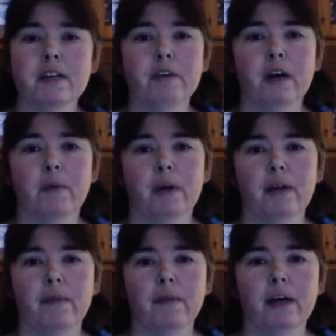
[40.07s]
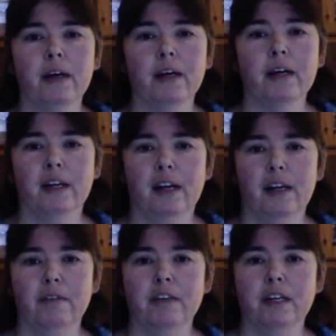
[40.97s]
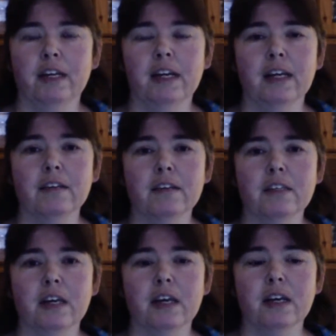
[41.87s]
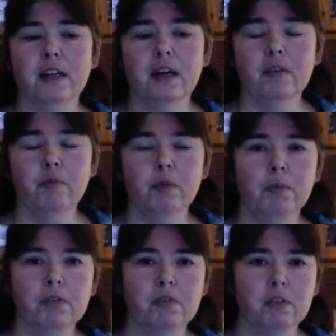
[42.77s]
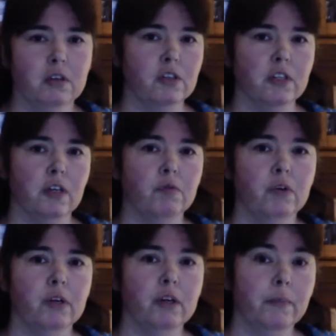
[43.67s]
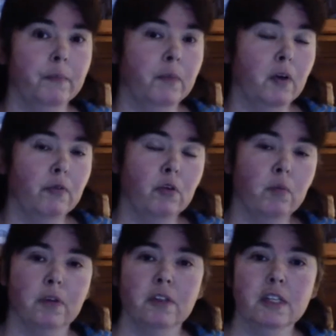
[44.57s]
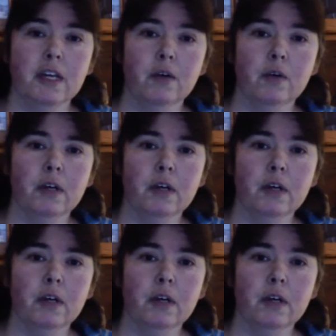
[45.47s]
I'm Jolanda and I live in the Netherlands and I've been podcasting for a few months now.